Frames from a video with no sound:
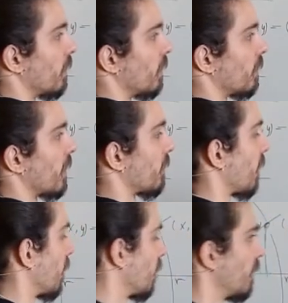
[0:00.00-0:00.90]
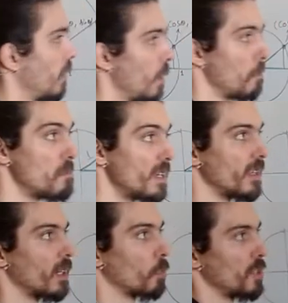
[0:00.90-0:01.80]
theta,
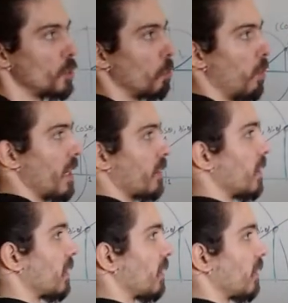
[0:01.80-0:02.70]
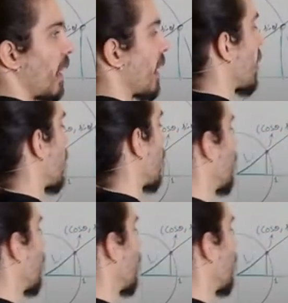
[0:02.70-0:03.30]
meaning when you bring this triangle